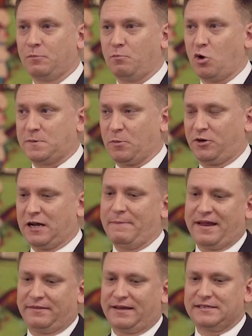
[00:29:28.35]
Most people
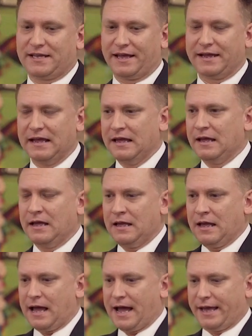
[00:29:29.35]
come in and they say,
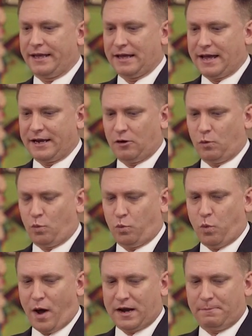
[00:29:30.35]
I don't
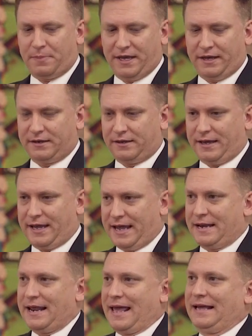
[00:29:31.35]
want to be
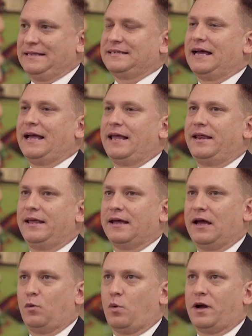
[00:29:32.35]
in anxiety.
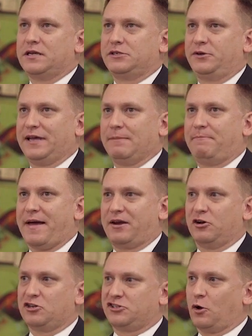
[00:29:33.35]
I want to get
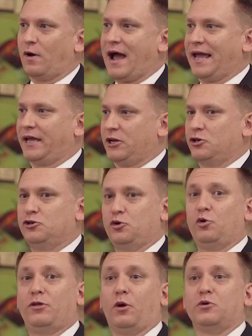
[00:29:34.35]
better so I can
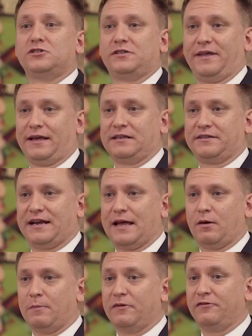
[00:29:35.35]
do those things that
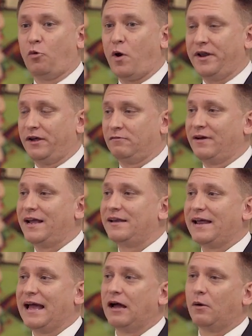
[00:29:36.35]
I am avoiding right
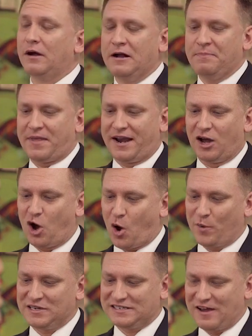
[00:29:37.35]
now. And I
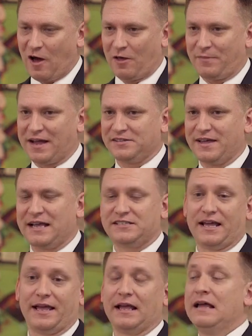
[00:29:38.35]
always tell them that's like
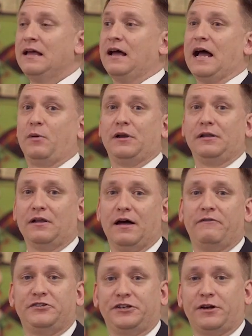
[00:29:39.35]
saying, I would
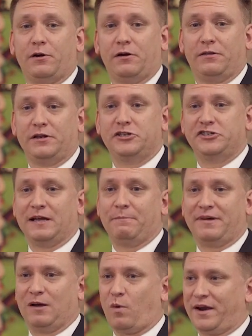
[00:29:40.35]
love to go to the
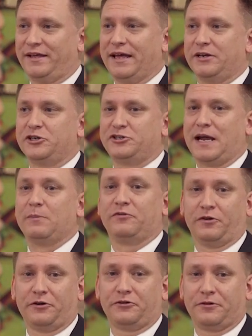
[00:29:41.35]
gym, but I want to get in shape
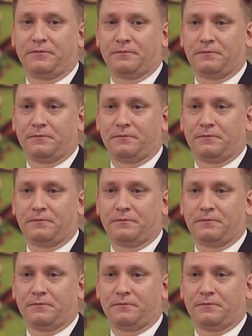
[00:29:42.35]
first.